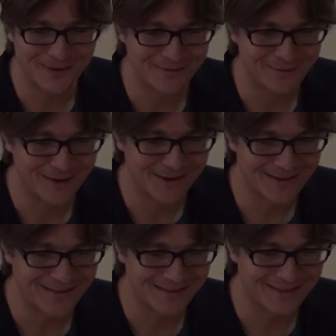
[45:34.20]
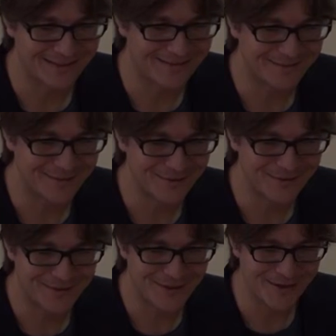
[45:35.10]
back of my head, I have to
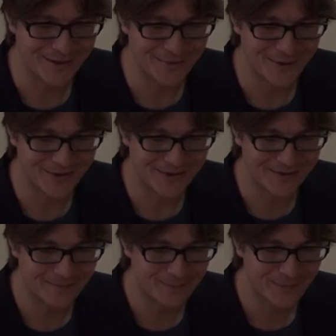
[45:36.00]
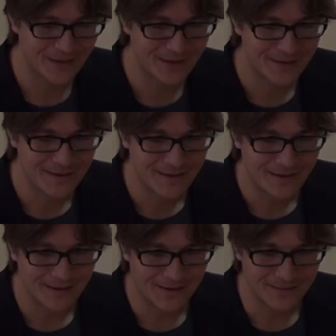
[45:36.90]
think about
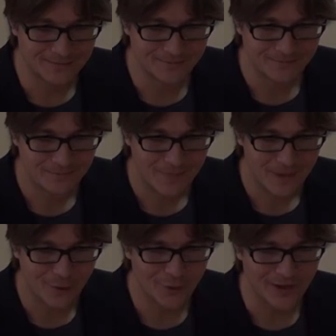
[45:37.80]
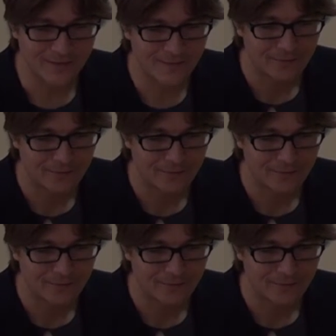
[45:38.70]
it. Okay,